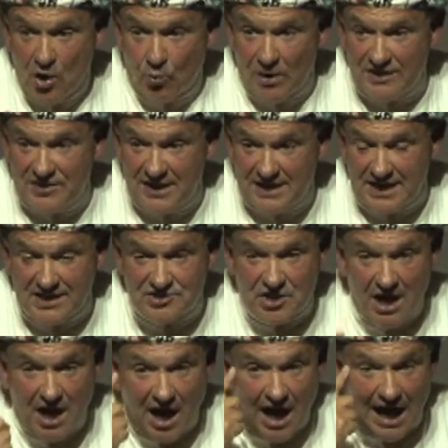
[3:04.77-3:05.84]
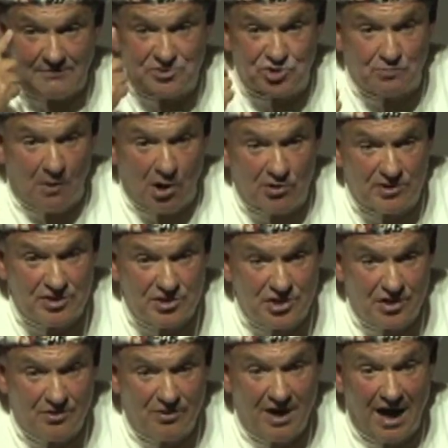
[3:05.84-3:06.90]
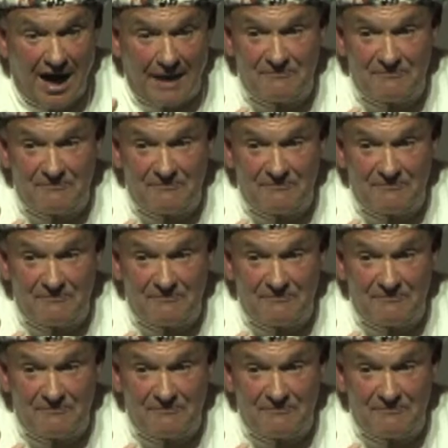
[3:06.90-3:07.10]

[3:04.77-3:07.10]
One thing is, I'm smarter than you,